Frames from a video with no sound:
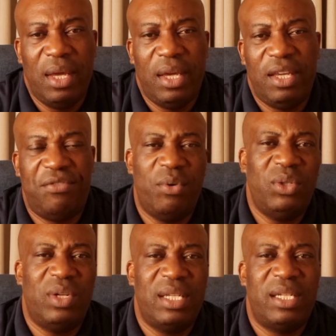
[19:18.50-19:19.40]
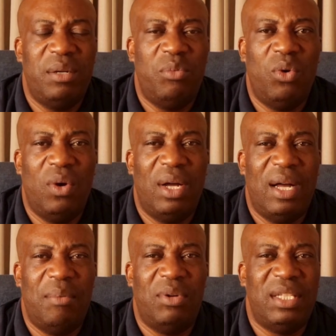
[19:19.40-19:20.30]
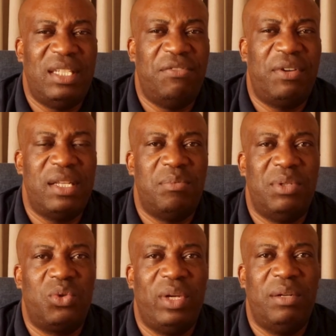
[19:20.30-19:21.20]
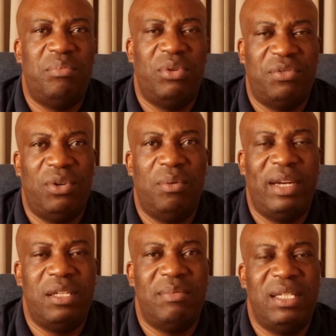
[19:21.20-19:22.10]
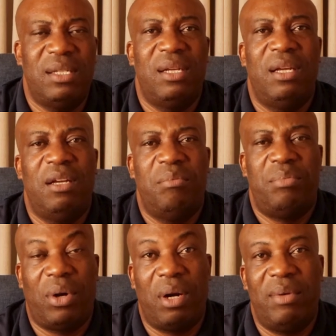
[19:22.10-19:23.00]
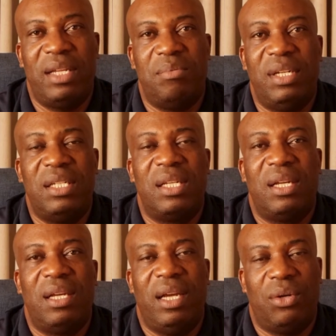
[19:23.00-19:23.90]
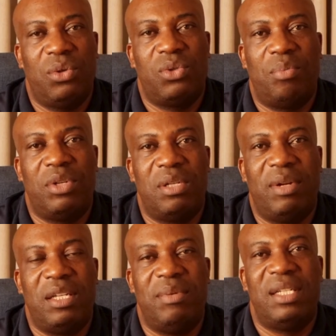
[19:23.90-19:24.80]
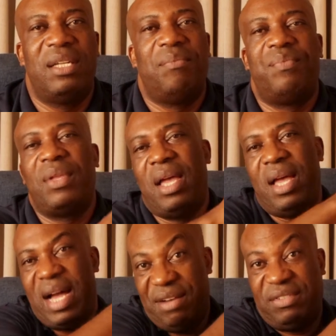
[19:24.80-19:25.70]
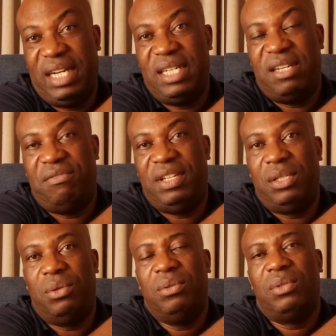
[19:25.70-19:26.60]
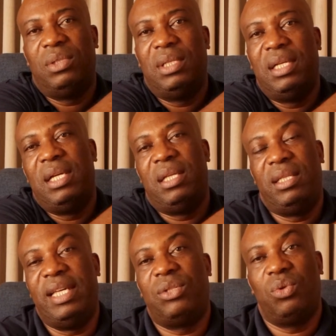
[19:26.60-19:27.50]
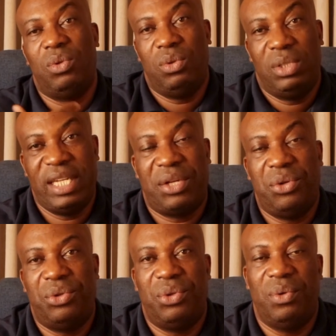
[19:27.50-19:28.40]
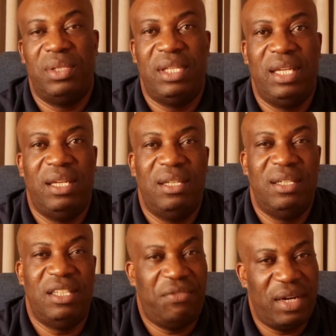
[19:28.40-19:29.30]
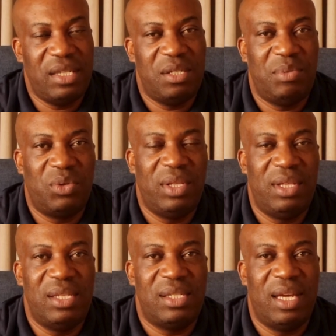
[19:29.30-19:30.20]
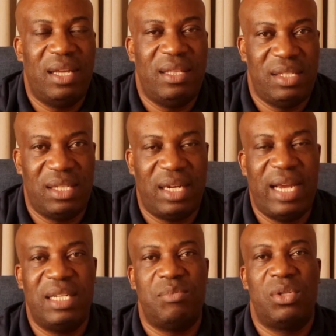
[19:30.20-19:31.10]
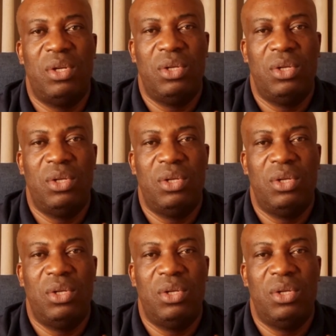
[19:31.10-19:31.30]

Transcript: If you want to understand more about the difference between portfolio management, program management, and also project management, I've created a video that will take you through the differences between these 3 items.